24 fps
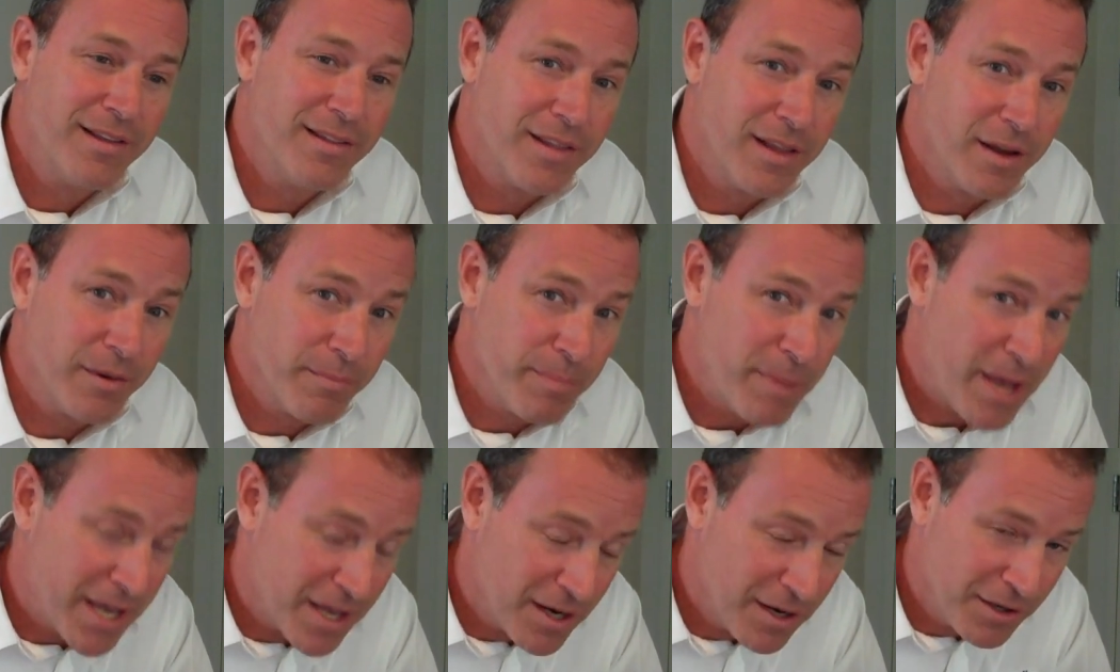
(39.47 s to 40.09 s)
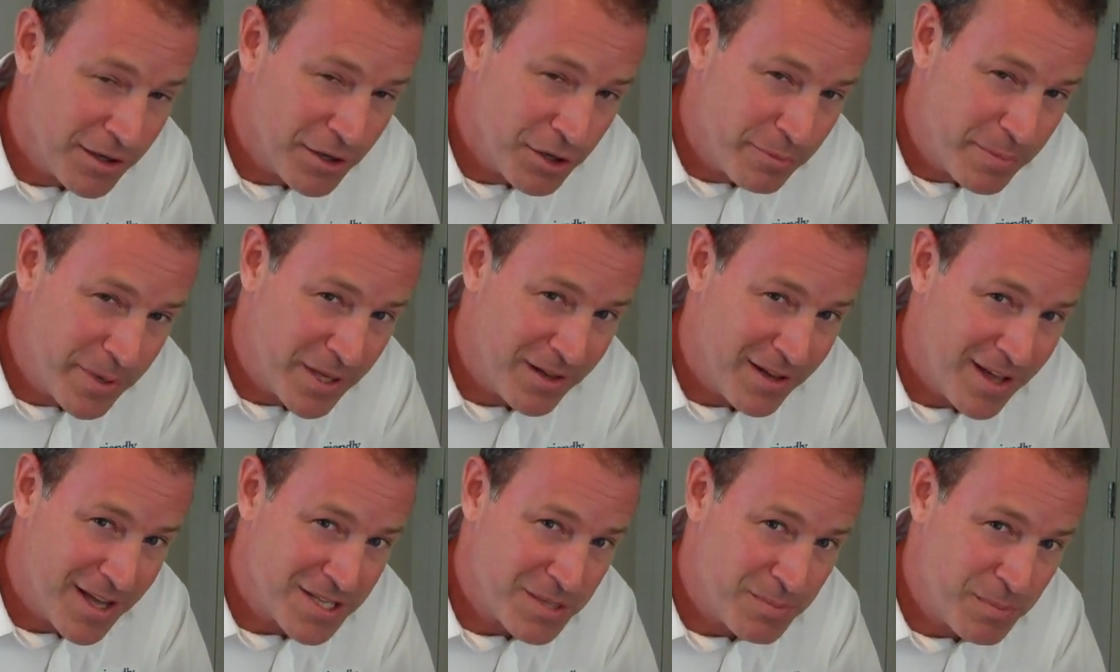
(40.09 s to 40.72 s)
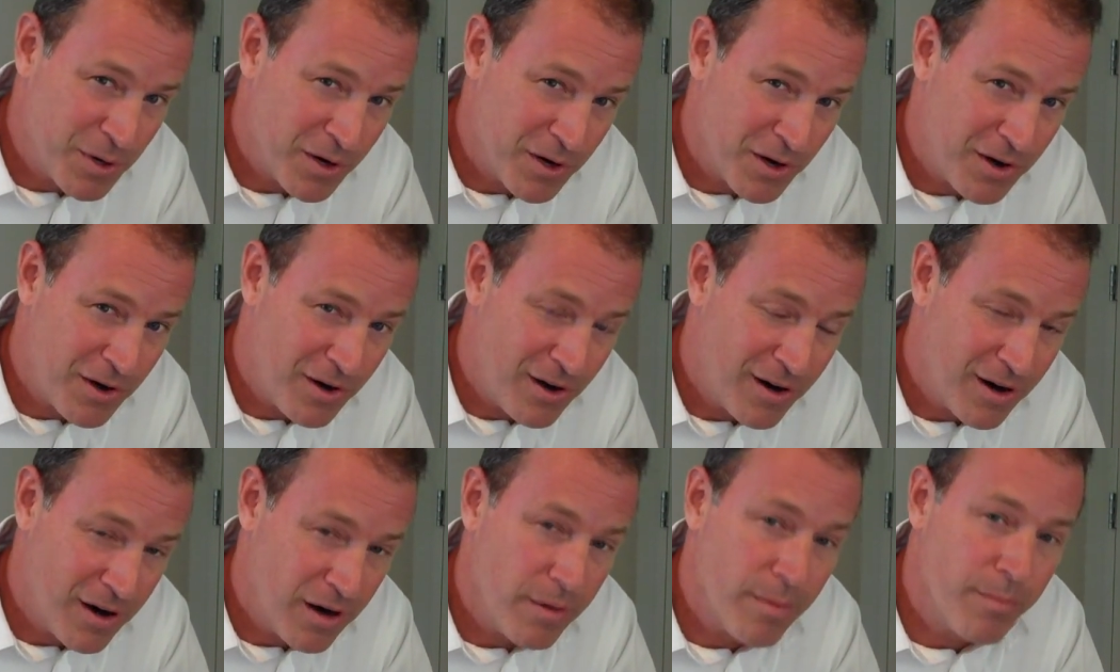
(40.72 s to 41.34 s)
They're making a little bit less per
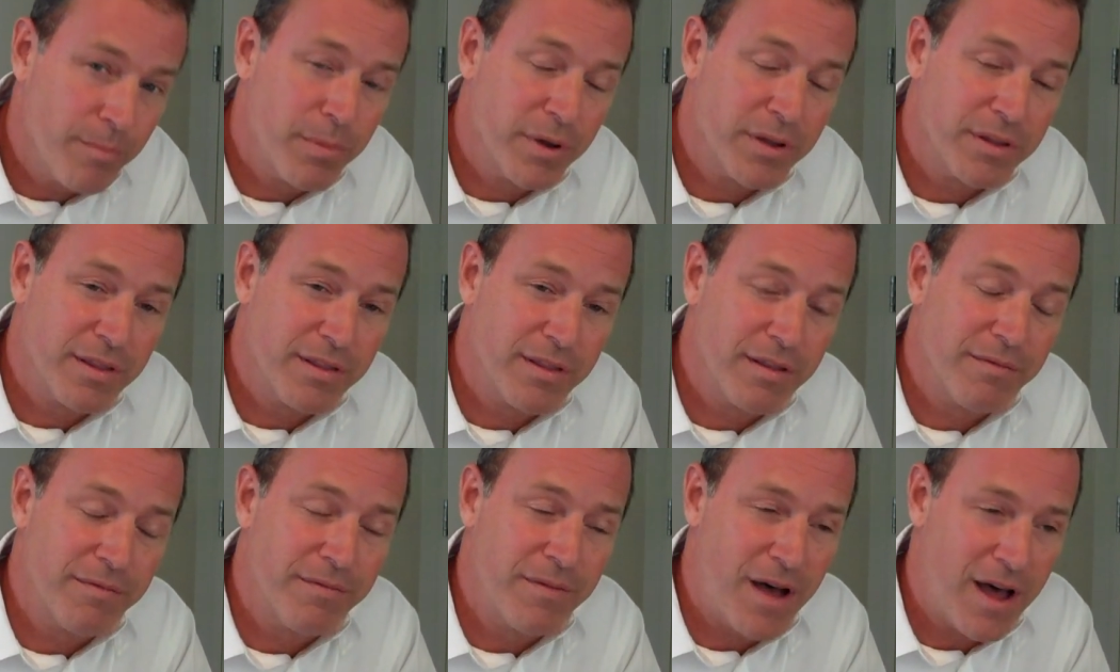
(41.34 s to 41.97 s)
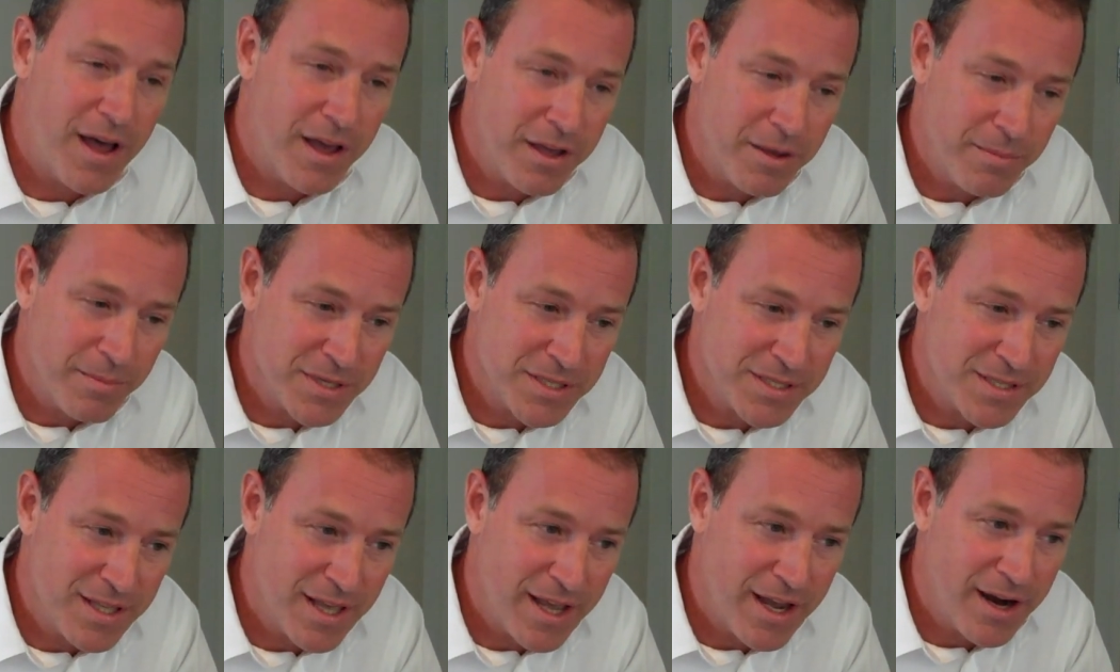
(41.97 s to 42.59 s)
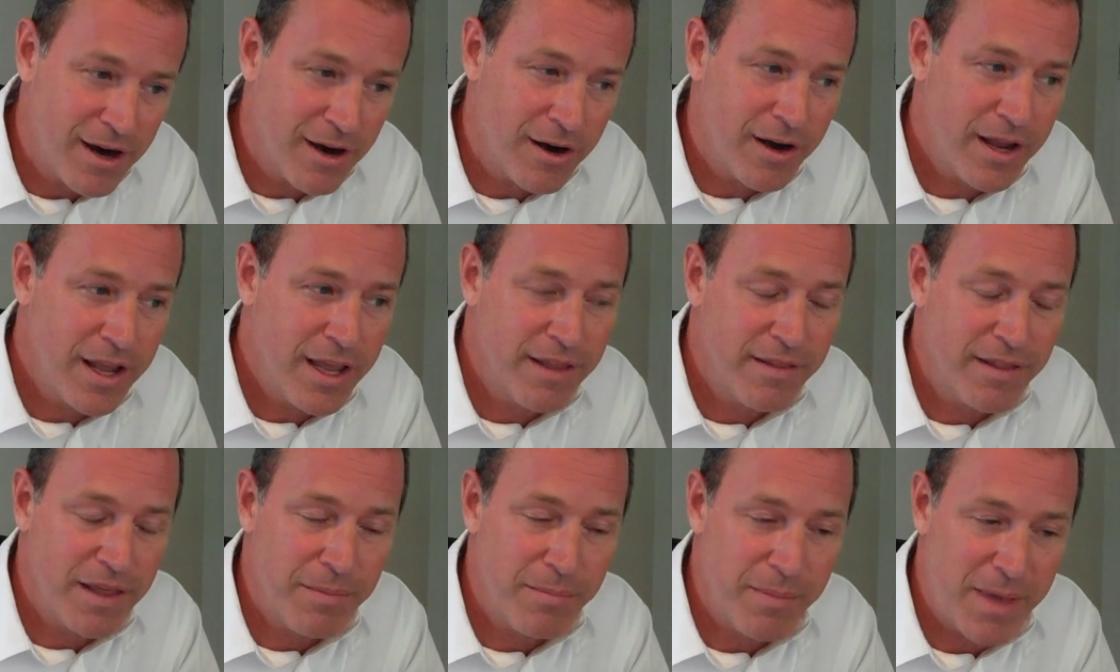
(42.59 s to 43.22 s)
car, but the volume is there
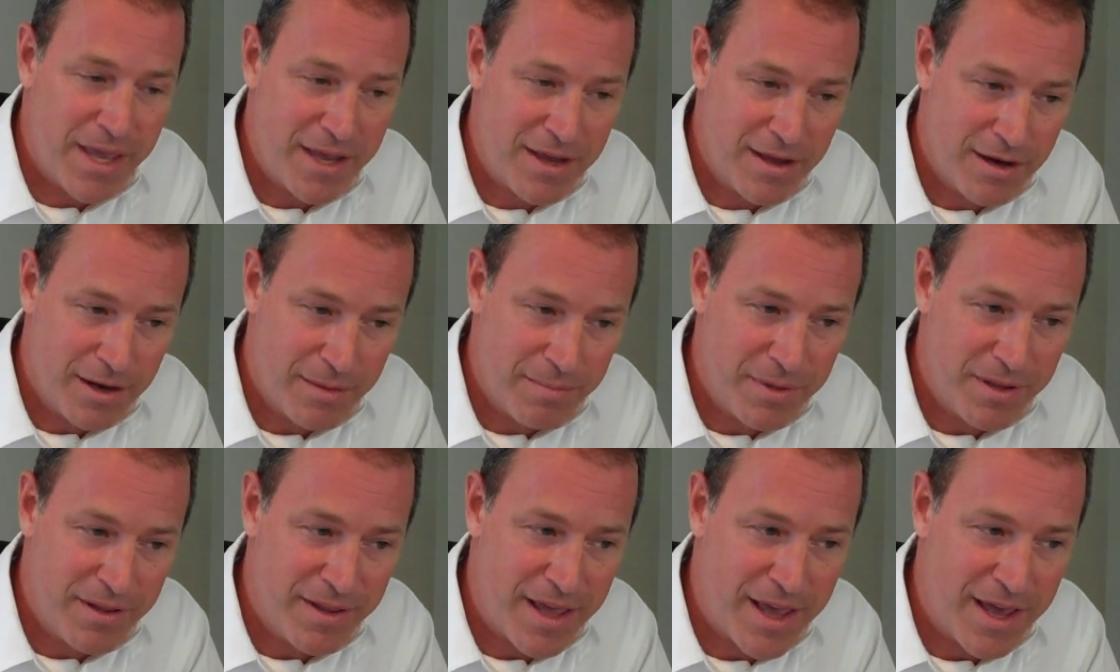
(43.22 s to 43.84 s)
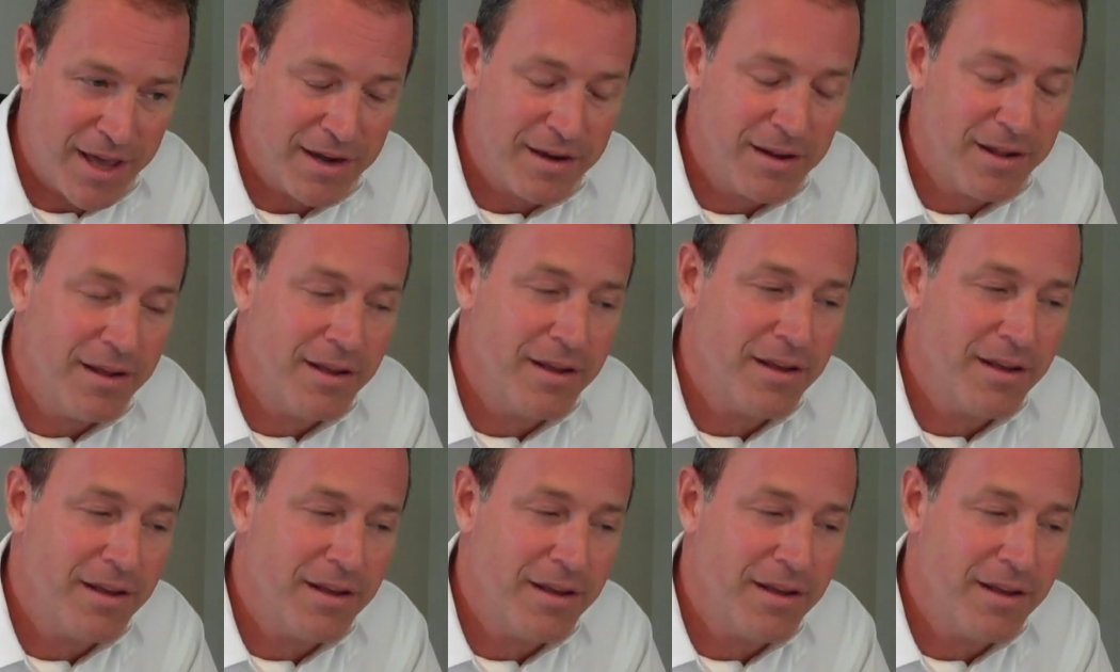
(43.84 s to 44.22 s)
and they make it up in that.